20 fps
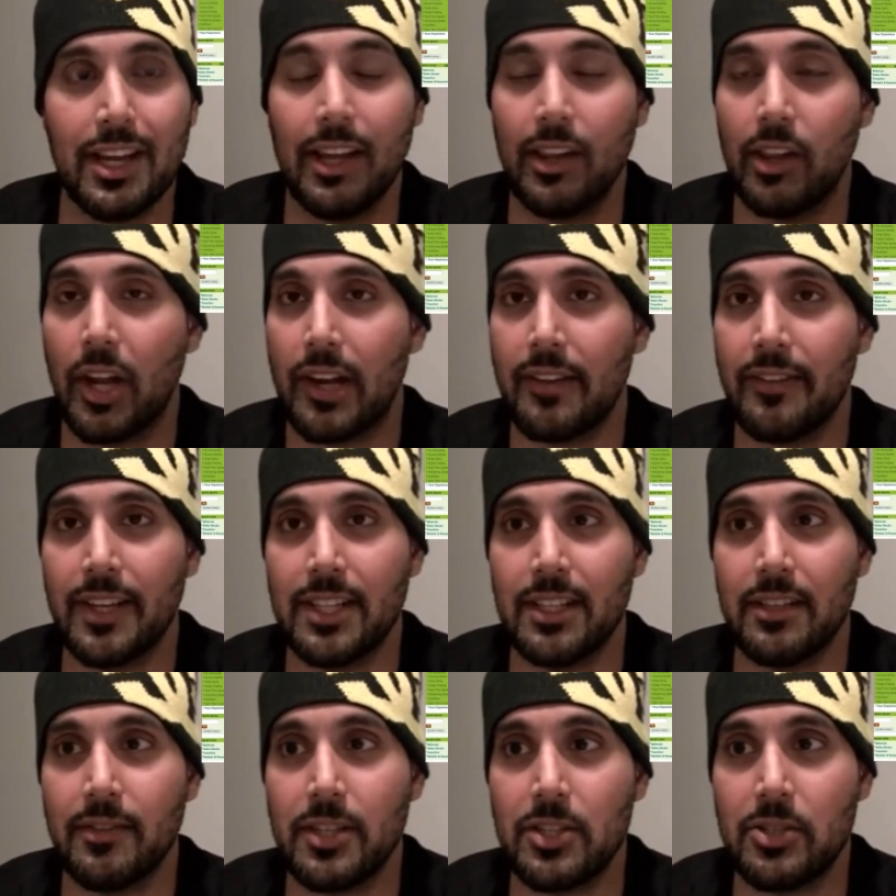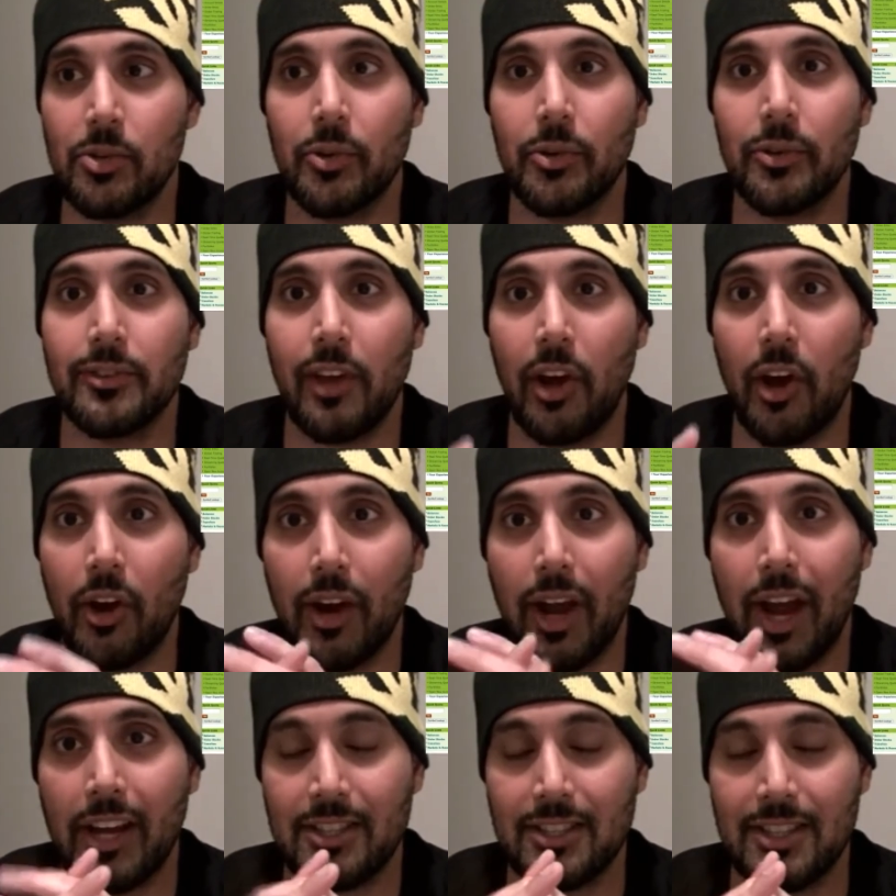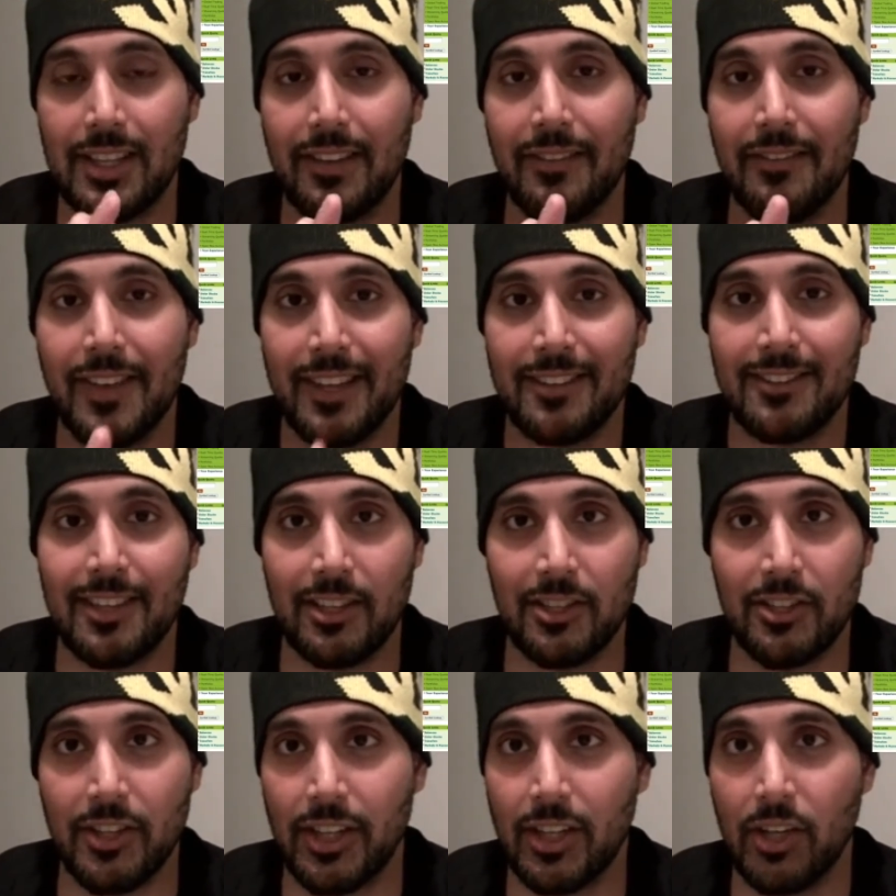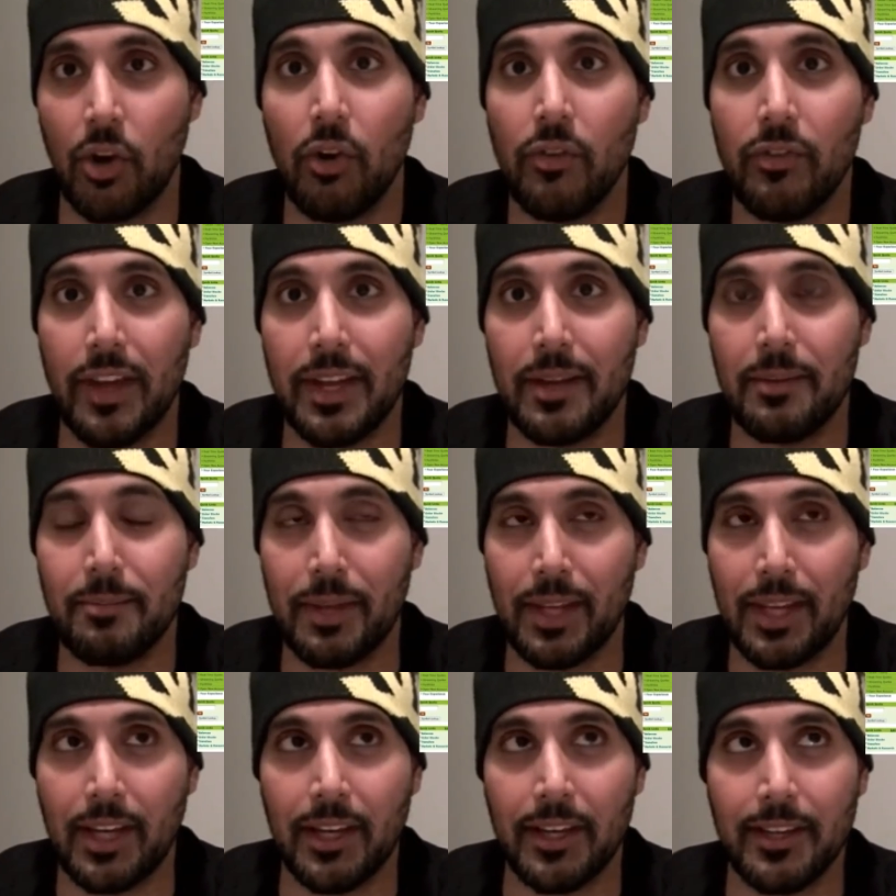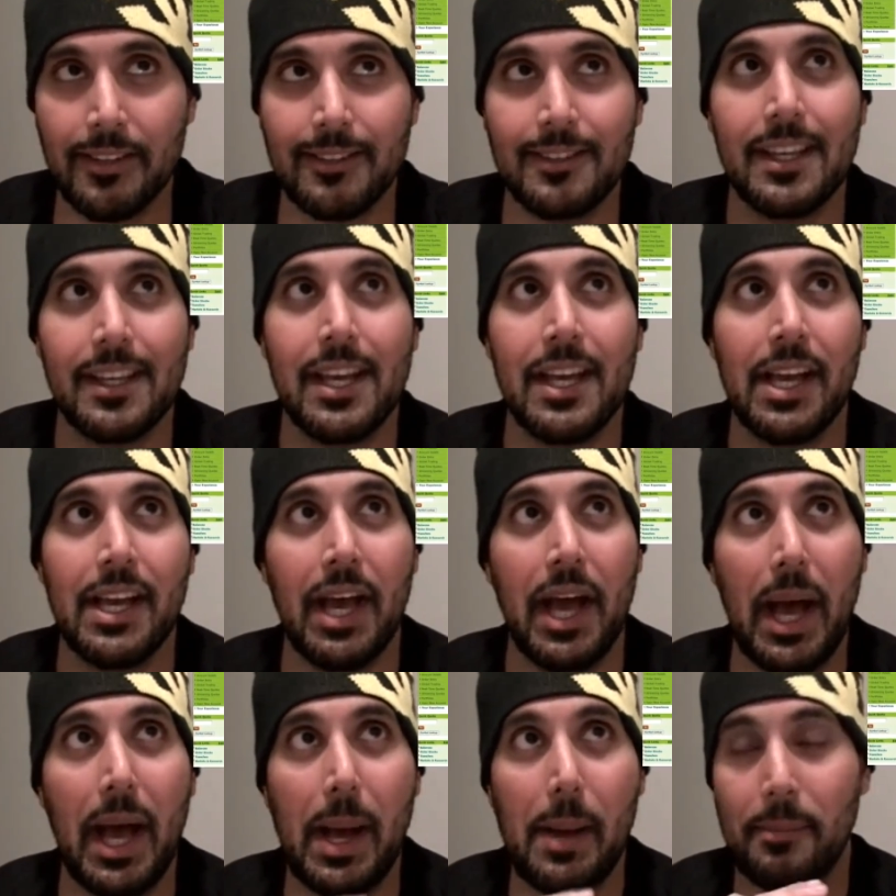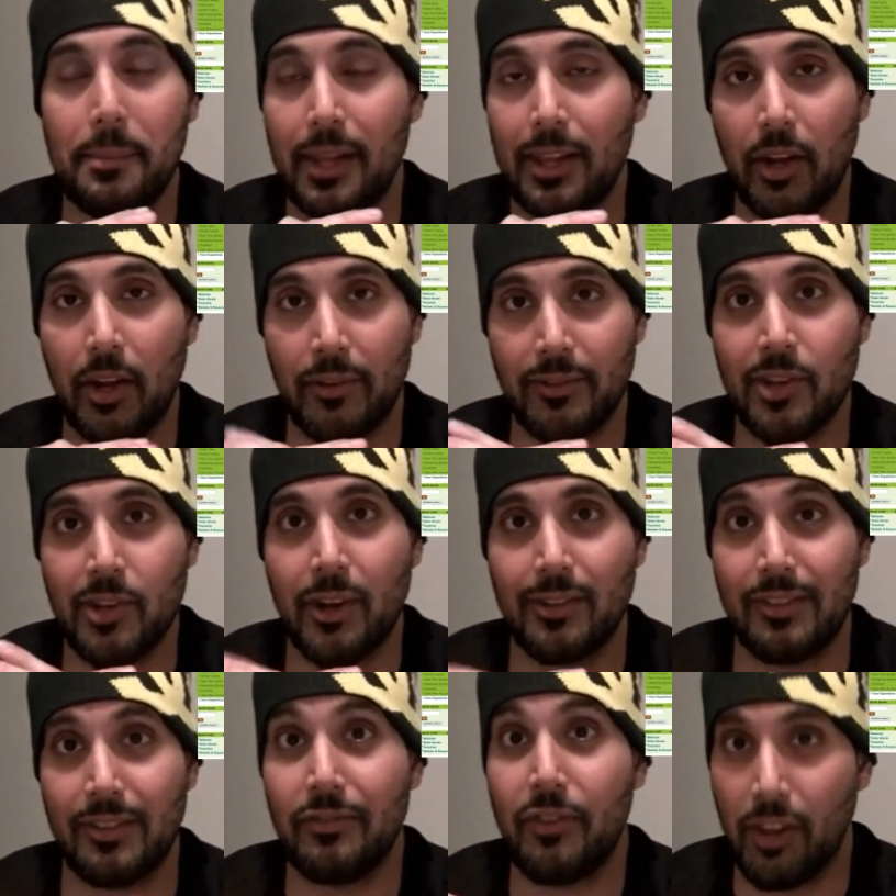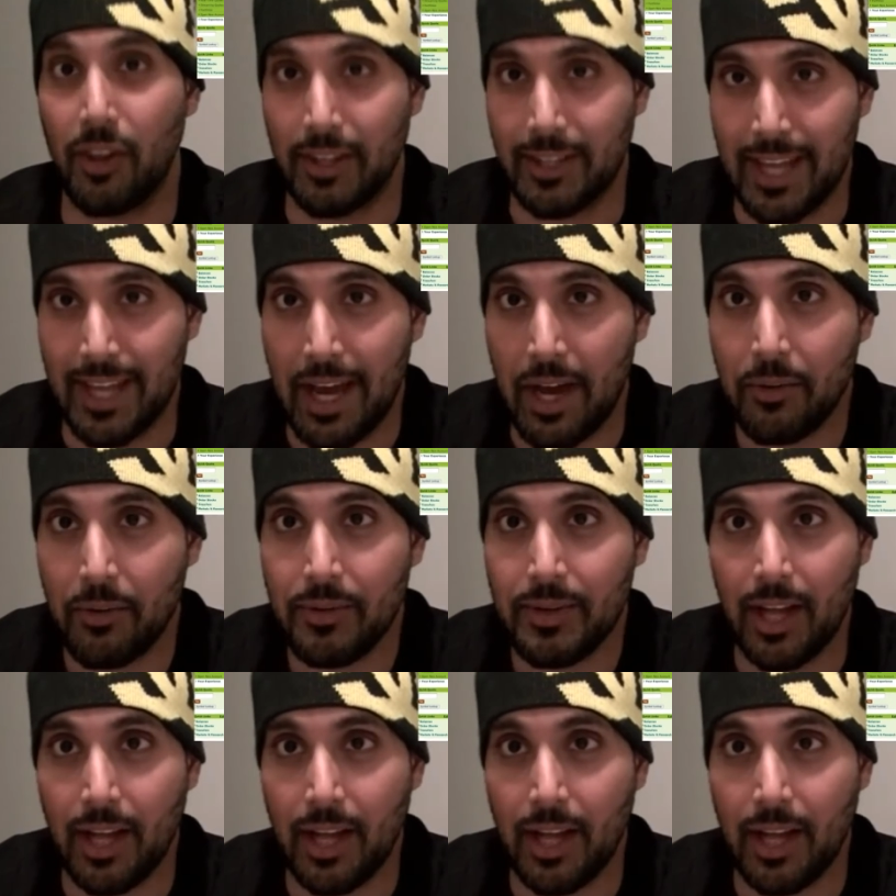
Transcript: A lot of individuals are actually investing during COVID because a lot of stocks have fallen down.